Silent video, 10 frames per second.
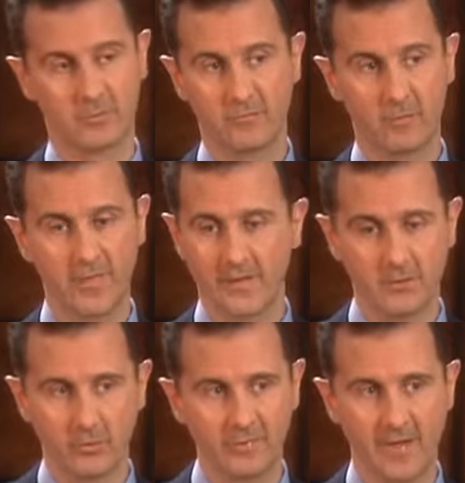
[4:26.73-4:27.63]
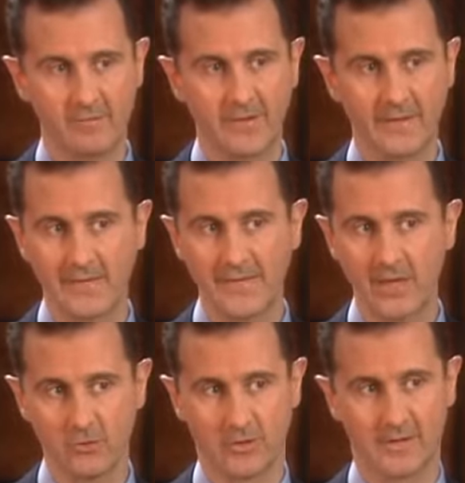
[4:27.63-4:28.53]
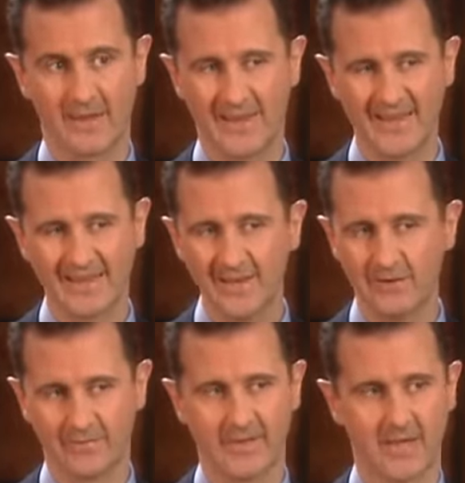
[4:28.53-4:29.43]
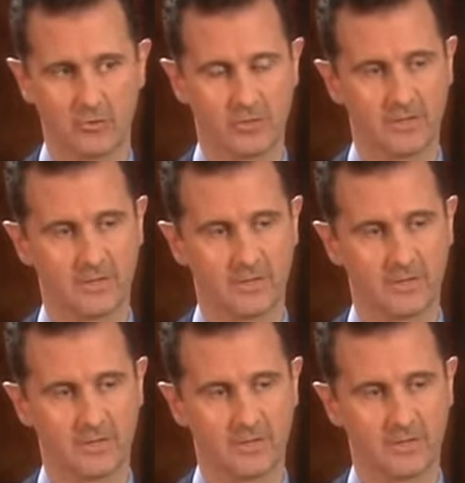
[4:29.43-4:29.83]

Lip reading: Before that, you don't have any indication, any clear indication.